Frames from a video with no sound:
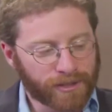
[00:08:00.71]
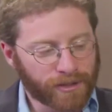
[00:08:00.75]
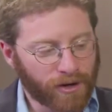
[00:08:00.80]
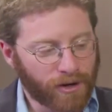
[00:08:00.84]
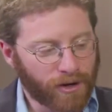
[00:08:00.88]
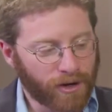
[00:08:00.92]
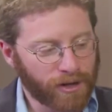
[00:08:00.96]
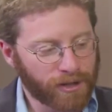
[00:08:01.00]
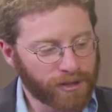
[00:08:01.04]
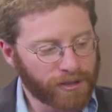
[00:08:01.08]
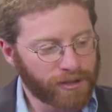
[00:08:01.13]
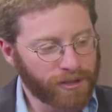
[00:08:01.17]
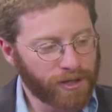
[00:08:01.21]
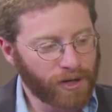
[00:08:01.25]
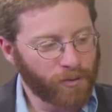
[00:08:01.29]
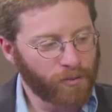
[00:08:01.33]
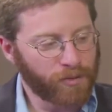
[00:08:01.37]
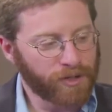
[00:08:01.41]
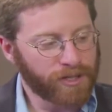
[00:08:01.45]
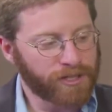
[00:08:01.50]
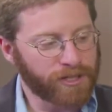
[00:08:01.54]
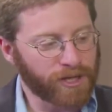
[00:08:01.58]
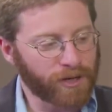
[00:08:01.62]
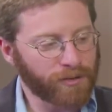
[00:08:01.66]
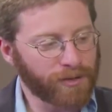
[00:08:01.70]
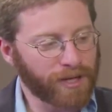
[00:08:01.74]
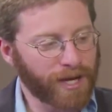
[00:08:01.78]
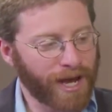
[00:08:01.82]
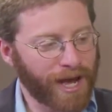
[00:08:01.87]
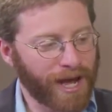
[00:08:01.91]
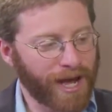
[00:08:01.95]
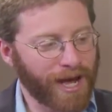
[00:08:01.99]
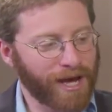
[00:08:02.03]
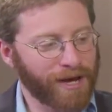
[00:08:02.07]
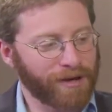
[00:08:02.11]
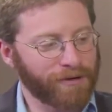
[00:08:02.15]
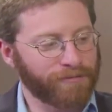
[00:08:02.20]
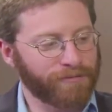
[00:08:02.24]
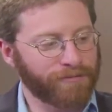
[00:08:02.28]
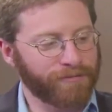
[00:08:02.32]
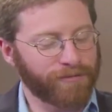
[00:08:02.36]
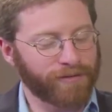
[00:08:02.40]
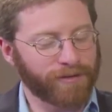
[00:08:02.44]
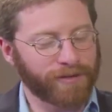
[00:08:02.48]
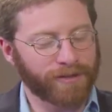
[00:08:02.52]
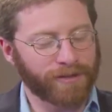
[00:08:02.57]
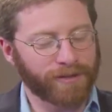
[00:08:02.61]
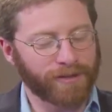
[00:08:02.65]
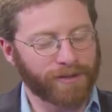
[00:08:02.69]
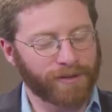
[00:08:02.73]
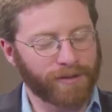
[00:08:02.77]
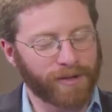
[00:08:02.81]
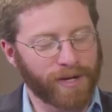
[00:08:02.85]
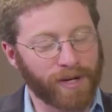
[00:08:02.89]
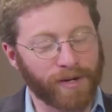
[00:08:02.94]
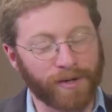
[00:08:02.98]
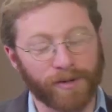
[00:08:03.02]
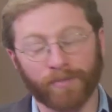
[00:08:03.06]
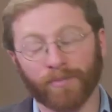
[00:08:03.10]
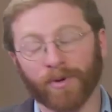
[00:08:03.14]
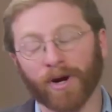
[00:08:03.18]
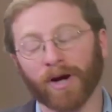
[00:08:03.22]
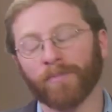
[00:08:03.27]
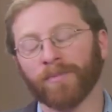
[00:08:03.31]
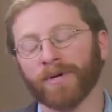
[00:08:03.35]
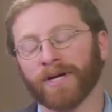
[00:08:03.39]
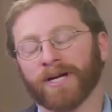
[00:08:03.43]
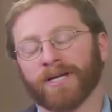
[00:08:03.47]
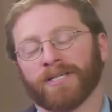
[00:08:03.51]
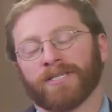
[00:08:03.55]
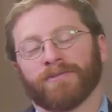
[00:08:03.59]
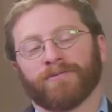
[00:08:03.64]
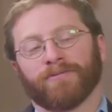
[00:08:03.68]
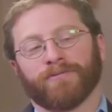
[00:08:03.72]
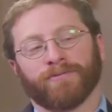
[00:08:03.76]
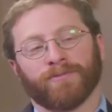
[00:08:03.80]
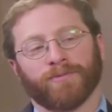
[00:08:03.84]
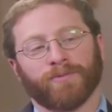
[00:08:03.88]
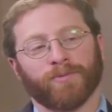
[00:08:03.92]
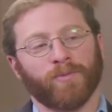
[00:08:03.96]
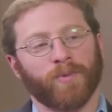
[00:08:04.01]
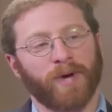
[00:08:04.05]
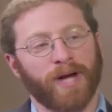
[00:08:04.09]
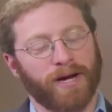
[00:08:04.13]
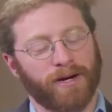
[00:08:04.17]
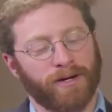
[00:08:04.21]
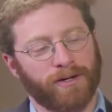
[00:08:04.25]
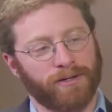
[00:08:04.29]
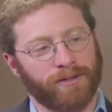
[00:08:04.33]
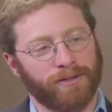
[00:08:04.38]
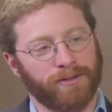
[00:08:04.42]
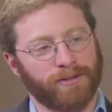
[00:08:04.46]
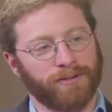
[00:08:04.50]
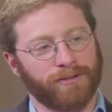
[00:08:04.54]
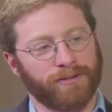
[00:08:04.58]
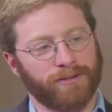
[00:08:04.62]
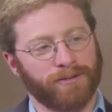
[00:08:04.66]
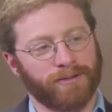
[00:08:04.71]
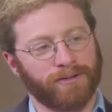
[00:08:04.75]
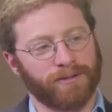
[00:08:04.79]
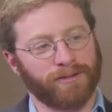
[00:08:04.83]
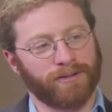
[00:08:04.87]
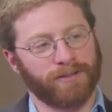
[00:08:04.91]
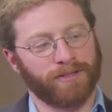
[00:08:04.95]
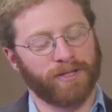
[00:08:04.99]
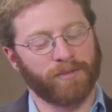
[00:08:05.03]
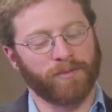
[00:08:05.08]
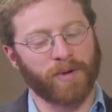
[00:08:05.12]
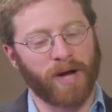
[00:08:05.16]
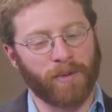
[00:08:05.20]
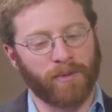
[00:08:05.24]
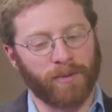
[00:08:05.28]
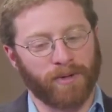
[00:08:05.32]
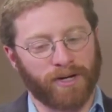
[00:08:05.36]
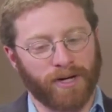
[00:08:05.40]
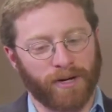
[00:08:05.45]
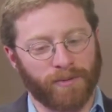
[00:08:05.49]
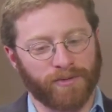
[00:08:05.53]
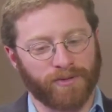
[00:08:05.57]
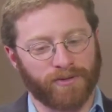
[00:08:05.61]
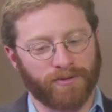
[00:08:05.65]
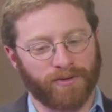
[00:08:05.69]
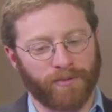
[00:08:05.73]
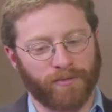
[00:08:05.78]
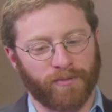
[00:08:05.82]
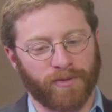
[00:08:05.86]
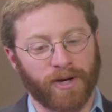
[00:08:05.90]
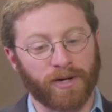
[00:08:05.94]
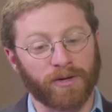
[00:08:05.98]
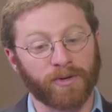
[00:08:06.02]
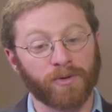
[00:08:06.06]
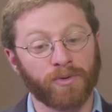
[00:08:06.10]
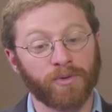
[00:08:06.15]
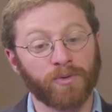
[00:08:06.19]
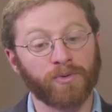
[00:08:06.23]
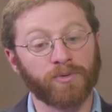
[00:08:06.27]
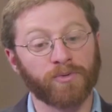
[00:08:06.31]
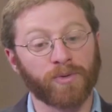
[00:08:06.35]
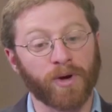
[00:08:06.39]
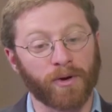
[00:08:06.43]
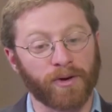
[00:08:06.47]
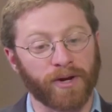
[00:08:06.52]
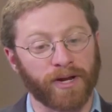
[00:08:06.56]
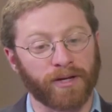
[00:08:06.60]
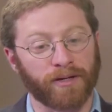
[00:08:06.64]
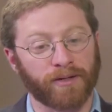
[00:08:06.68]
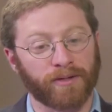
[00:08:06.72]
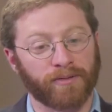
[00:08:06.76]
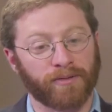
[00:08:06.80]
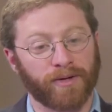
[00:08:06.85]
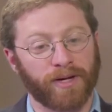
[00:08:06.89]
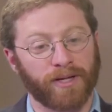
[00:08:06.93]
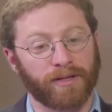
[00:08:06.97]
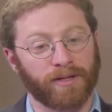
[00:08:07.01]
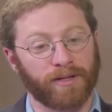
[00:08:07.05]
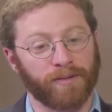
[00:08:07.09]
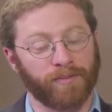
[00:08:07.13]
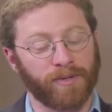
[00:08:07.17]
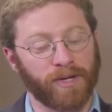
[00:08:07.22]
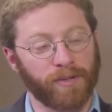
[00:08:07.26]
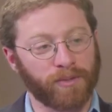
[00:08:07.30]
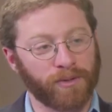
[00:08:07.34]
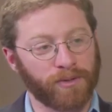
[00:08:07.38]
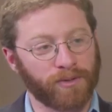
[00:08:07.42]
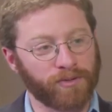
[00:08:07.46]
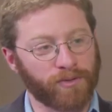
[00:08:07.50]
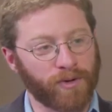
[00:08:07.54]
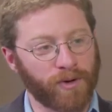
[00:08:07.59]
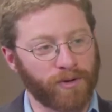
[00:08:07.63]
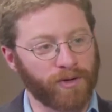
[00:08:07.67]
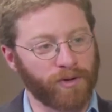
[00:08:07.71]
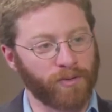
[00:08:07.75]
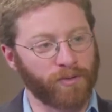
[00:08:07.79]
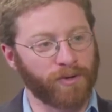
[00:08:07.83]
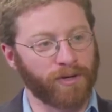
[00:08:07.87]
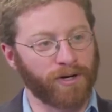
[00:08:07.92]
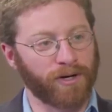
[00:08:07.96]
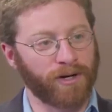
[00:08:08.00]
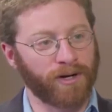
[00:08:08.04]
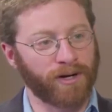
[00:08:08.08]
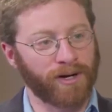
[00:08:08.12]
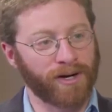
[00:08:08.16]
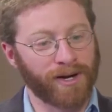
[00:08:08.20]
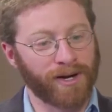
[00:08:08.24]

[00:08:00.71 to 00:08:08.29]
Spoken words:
hard to know. We don't have it, in part because of where the Bible comes from, right? Who wrote it, right? The people who wrote it were